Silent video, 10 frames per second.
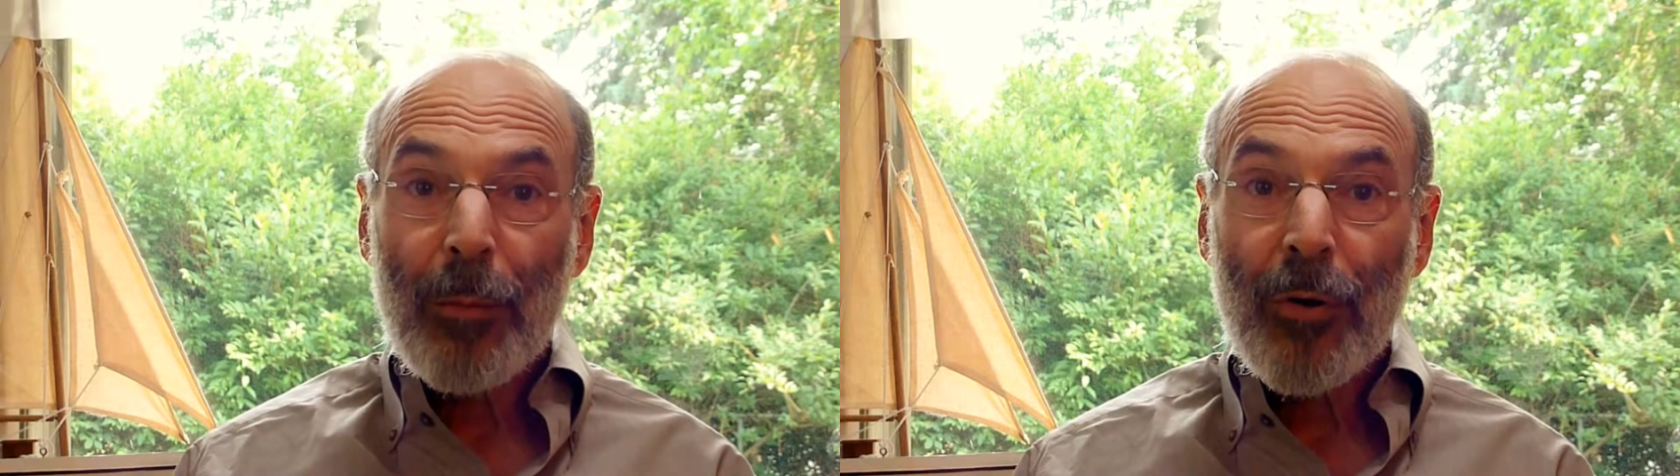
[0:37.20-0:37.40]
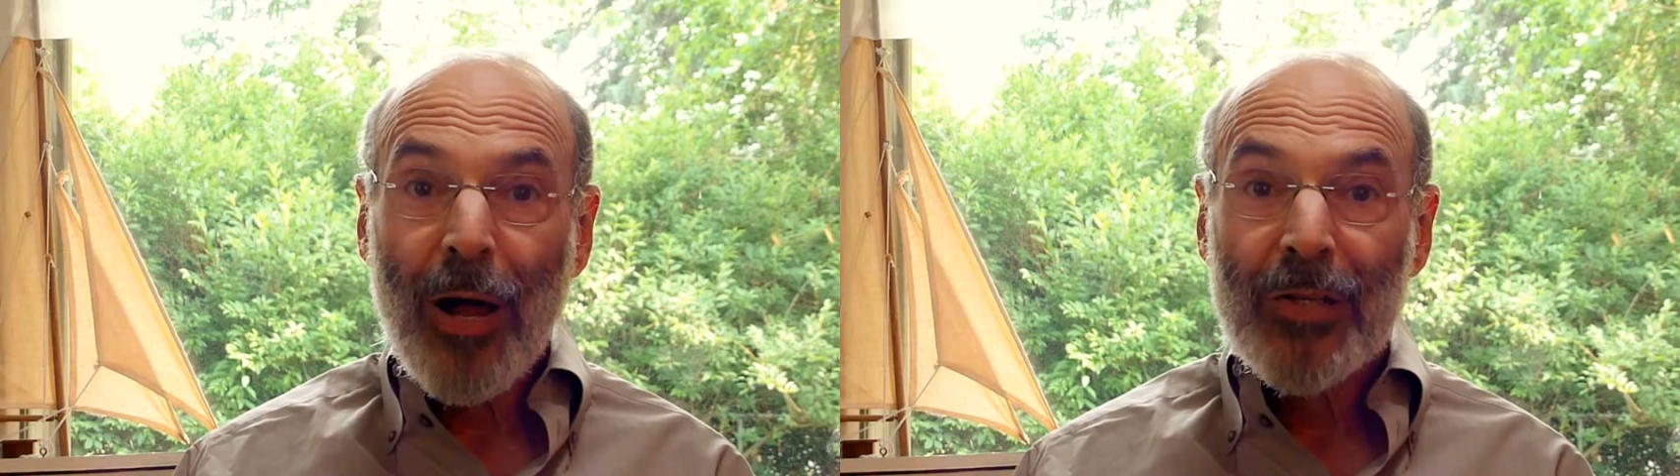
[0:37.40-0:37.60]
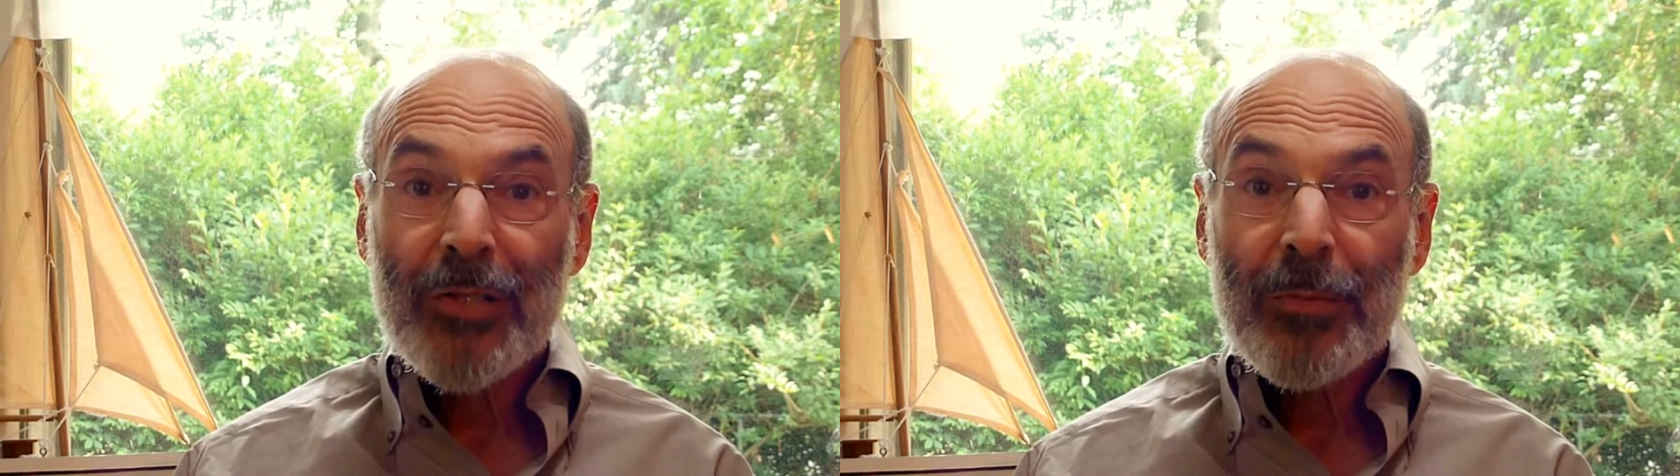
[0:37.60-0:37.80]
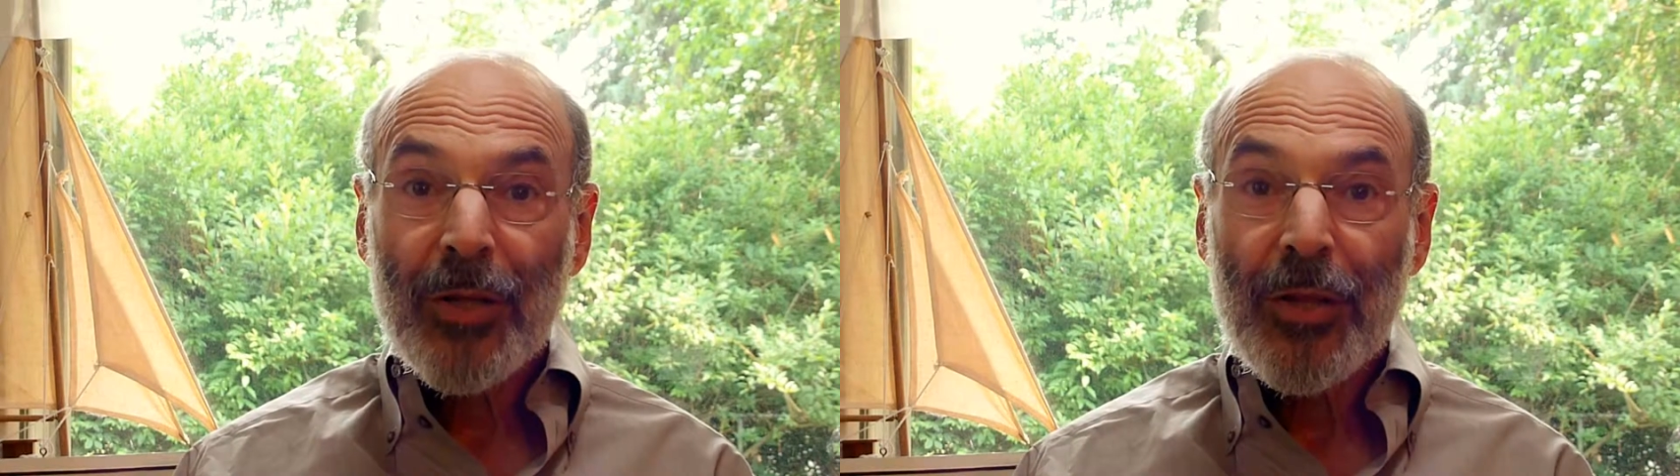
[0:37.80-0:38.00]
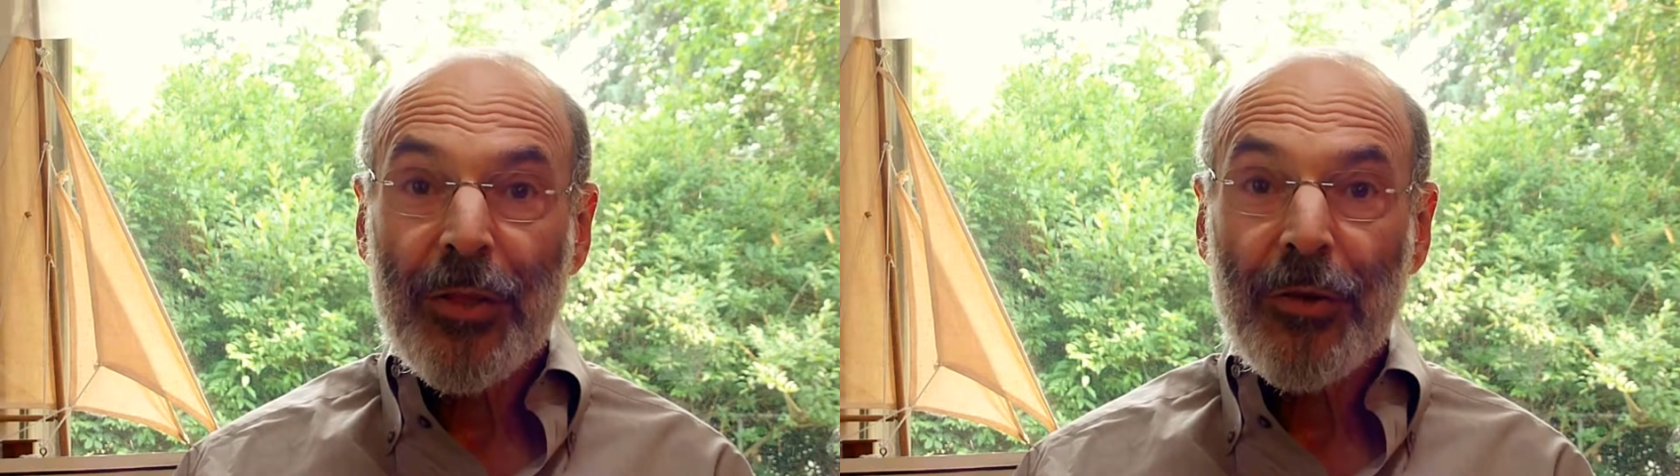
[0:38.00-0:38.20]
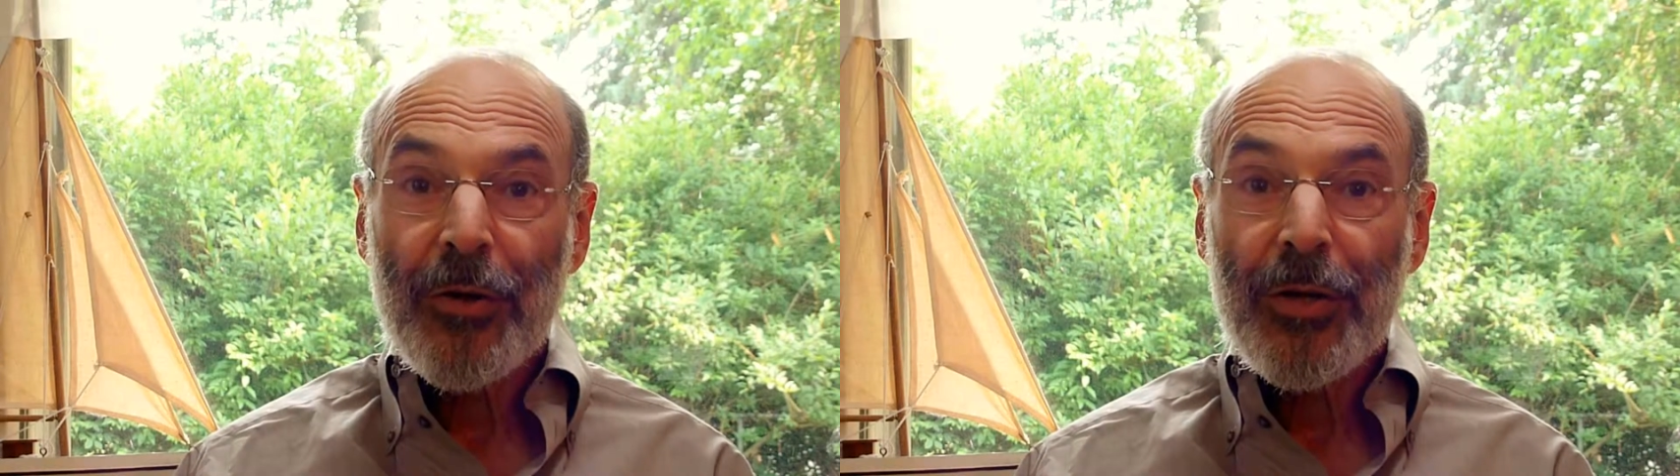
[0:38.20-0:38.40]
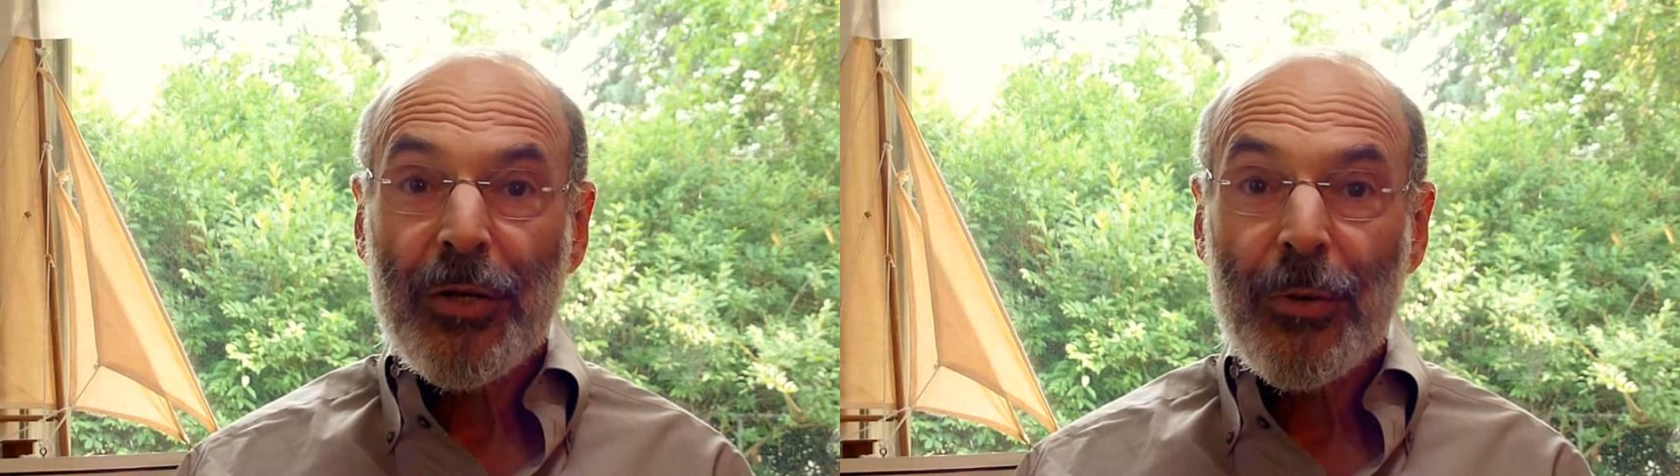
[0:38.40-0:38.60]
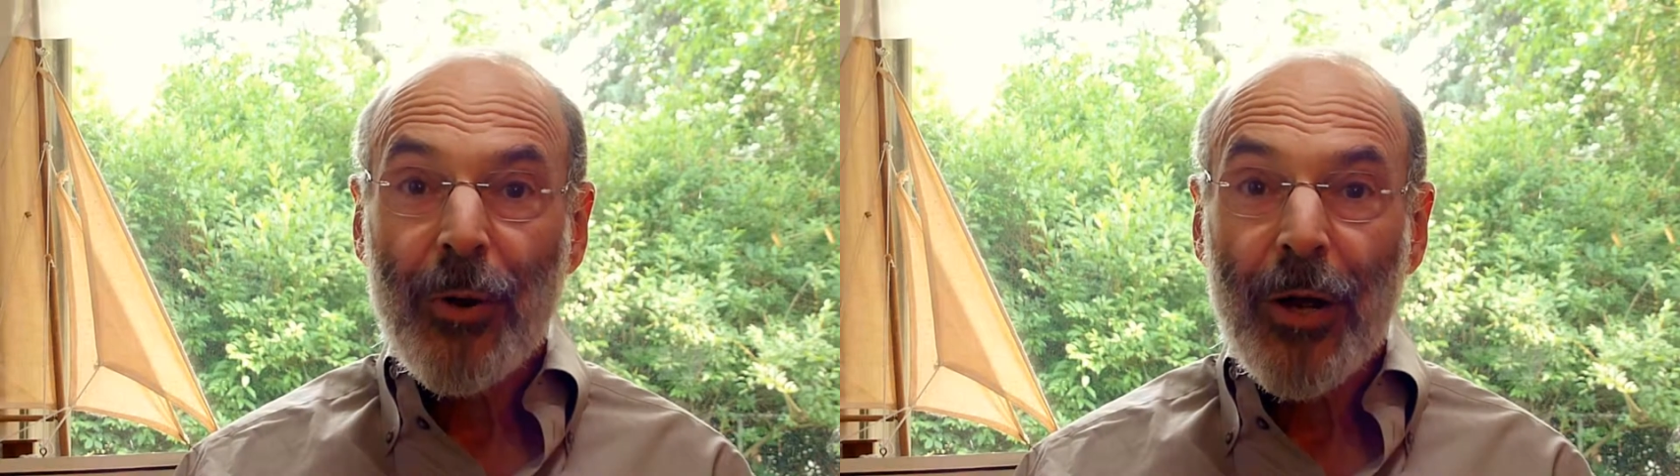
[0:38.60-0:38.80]
approximately 30
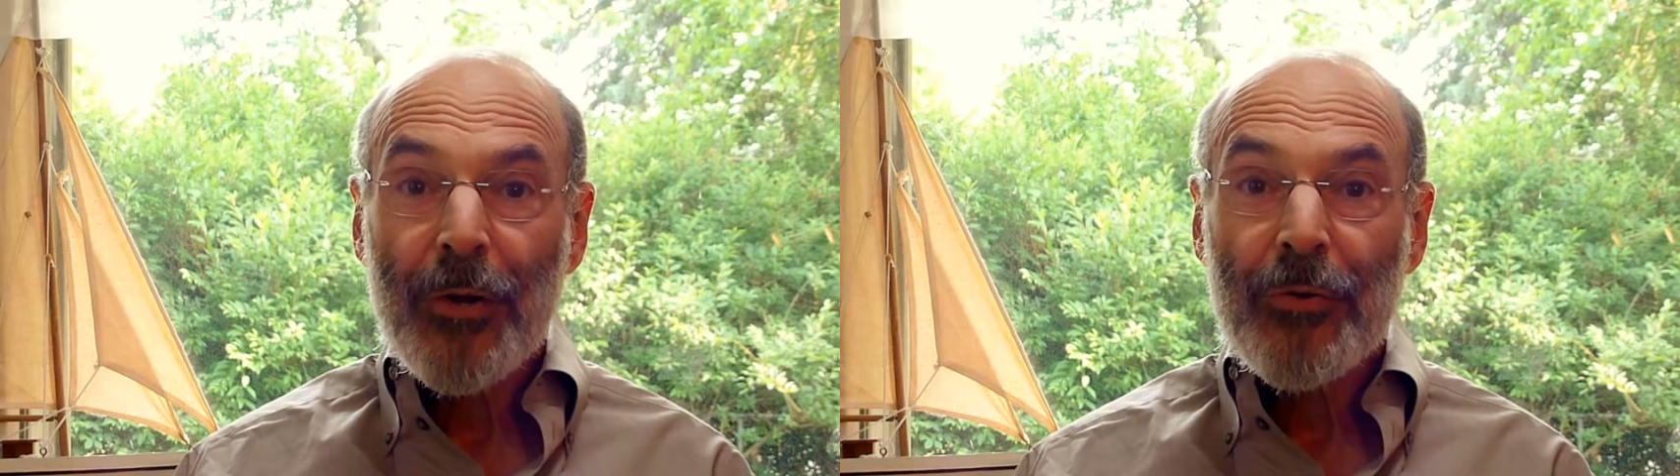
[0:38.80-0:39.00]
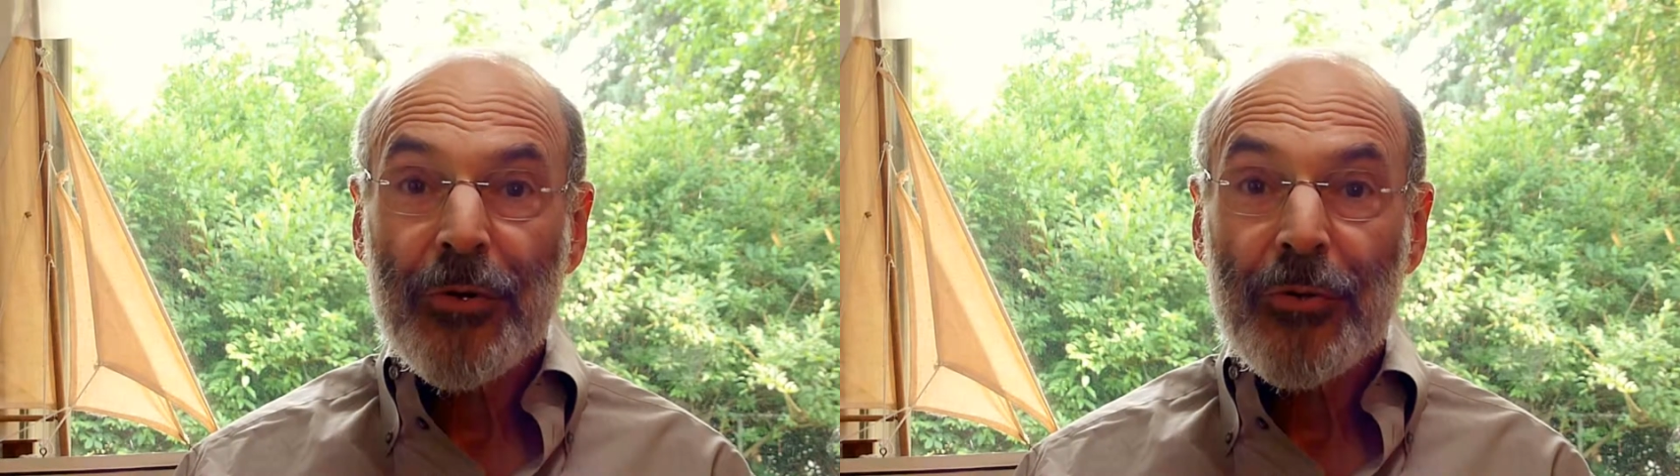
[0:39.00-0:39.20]
to 100